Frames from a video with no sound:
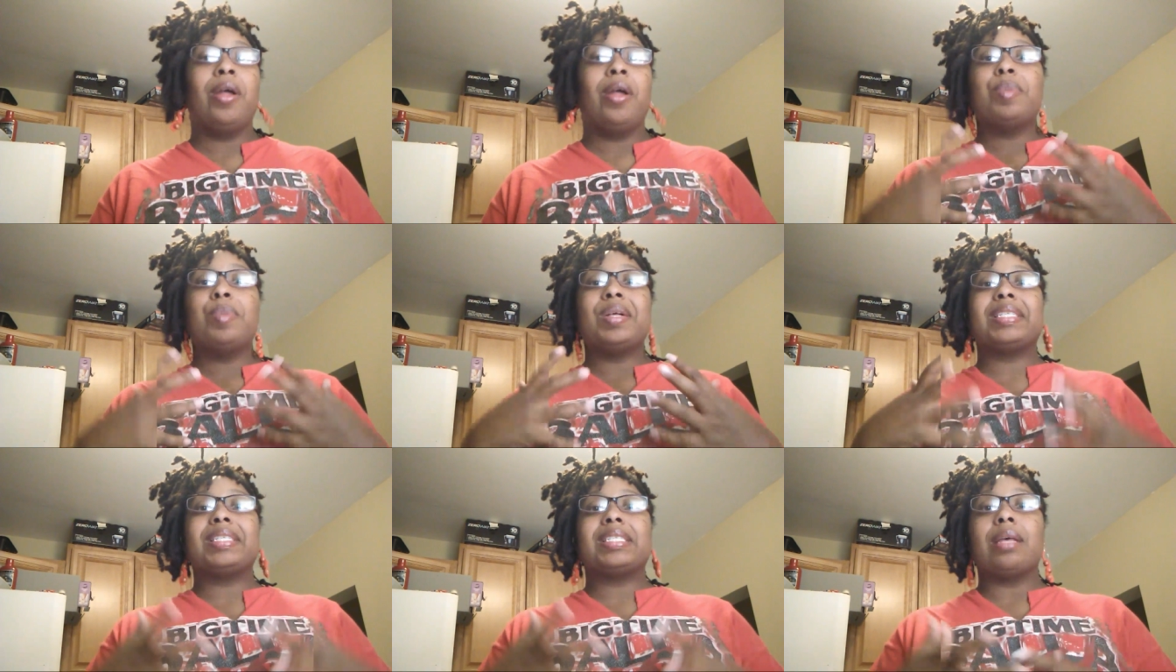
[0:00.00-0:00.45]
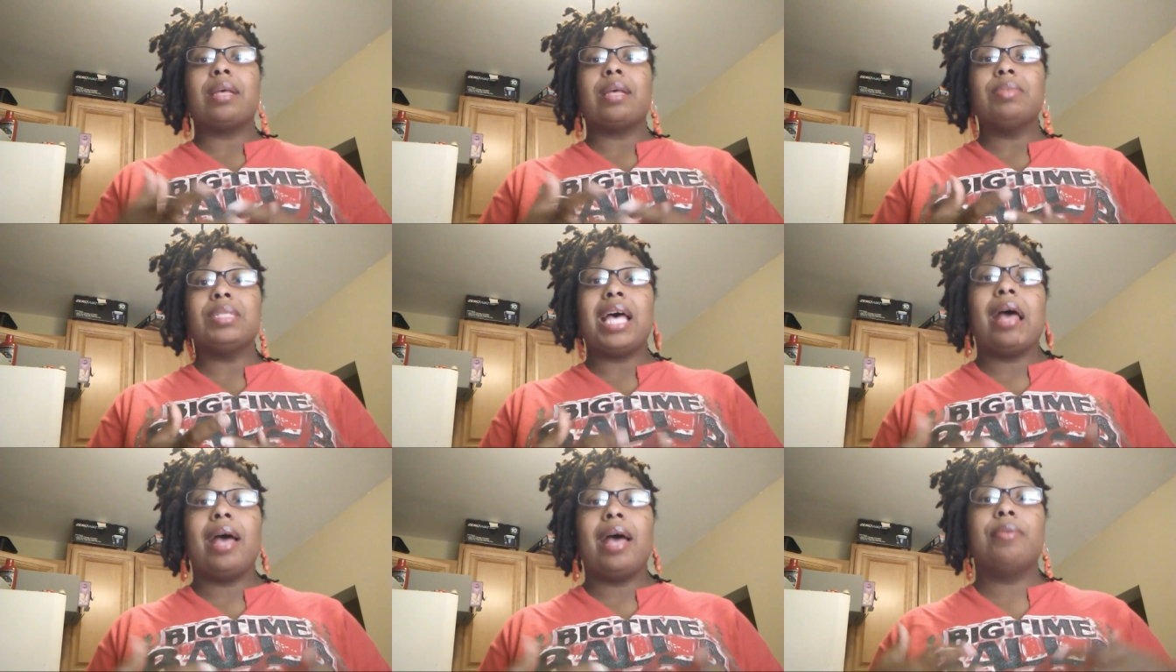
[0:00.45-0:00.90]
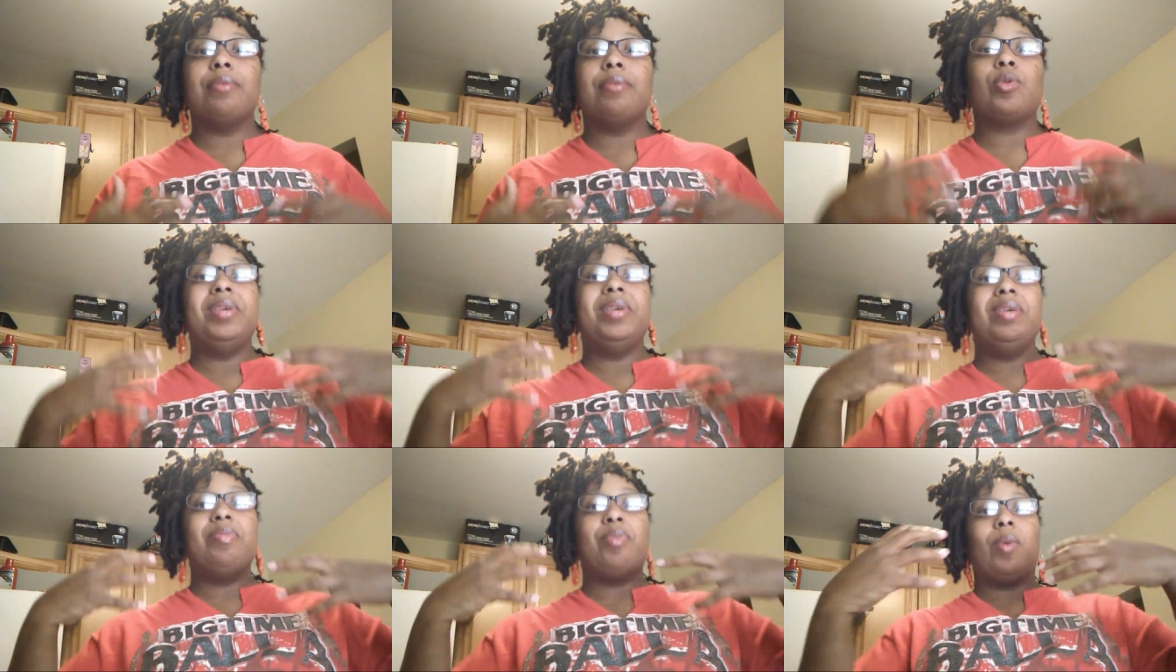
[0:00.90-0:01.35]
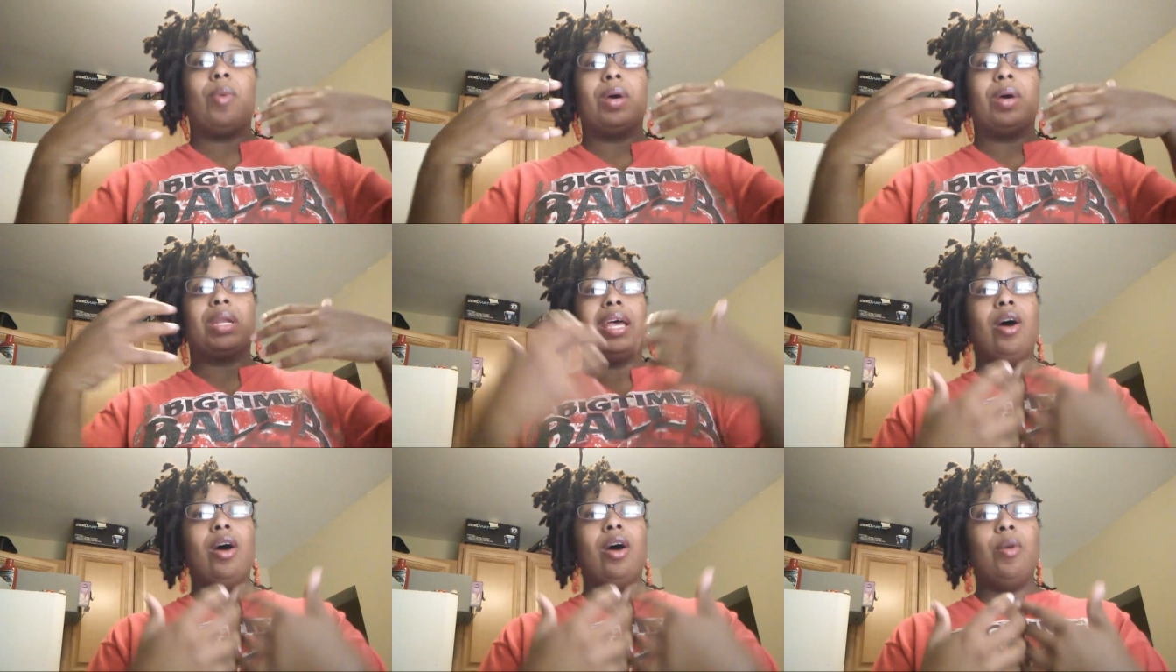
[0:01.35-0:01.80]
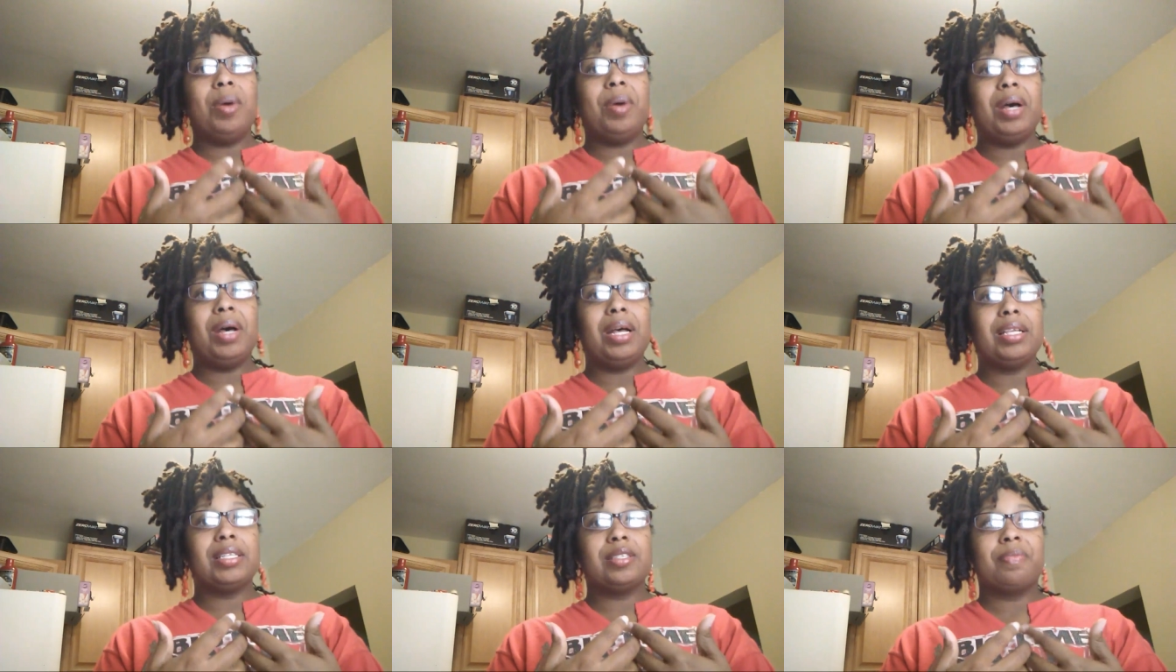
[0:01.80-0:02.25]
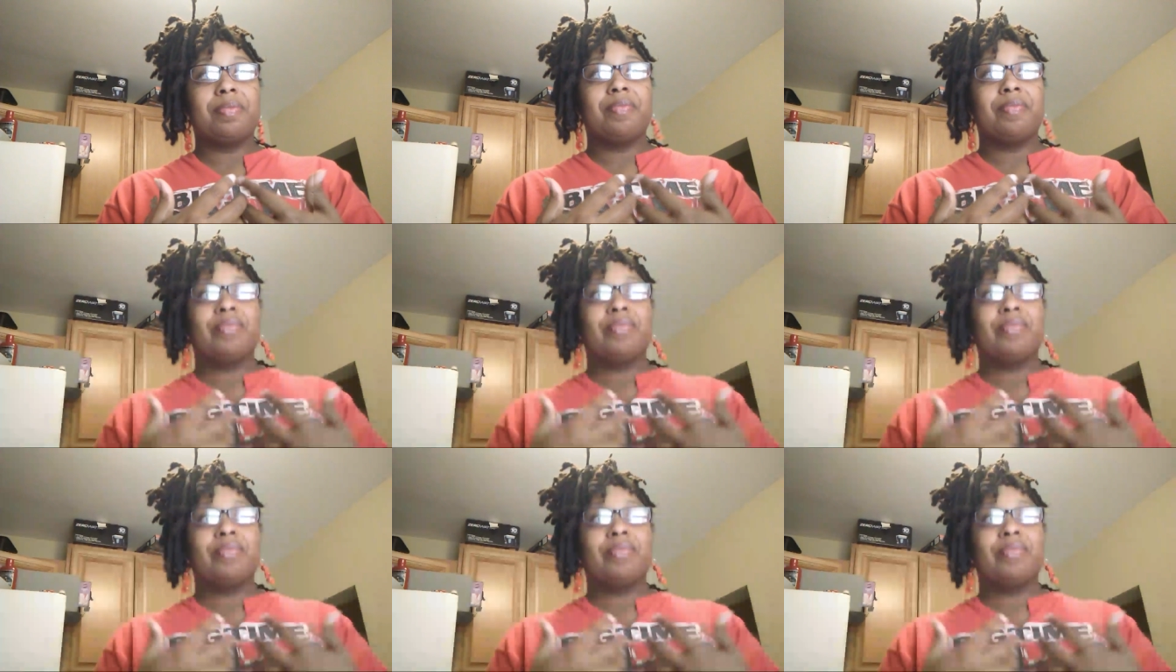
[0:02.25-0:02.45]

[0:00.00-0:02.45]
But sometimes when people want to help us,